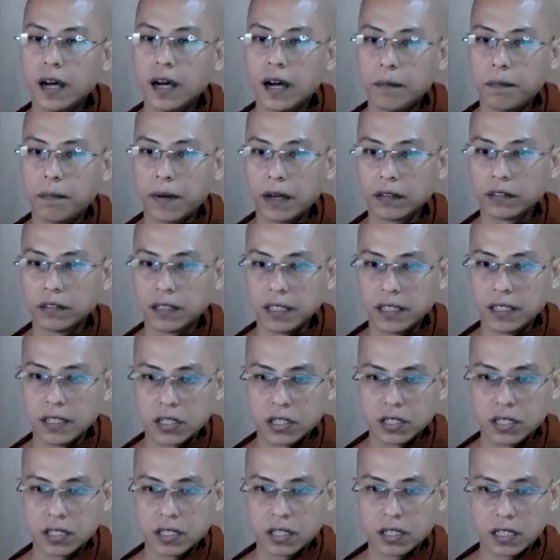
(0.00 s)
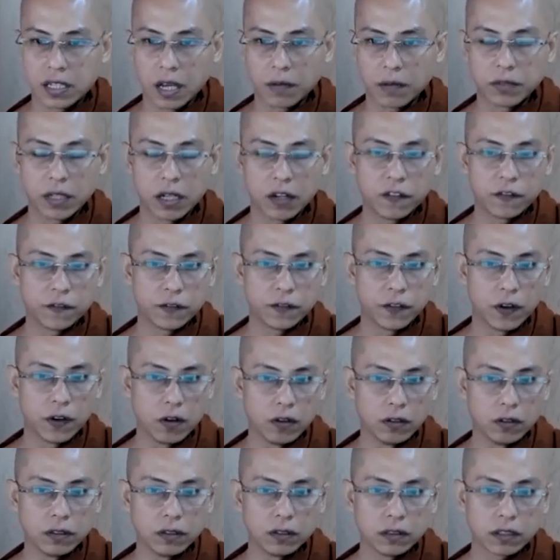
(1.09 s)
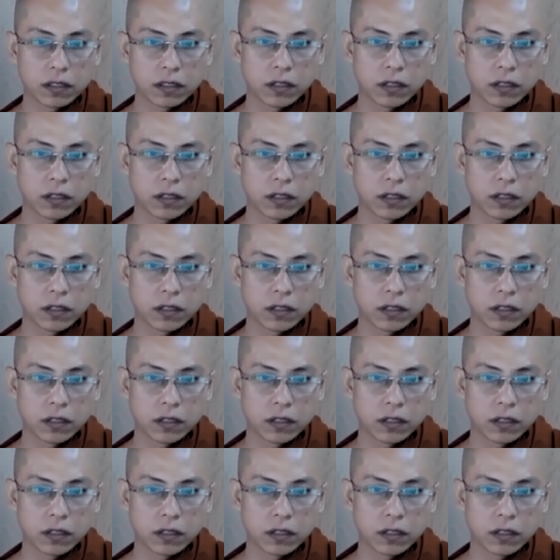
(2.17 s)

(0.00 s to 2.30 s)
about the chapter 4,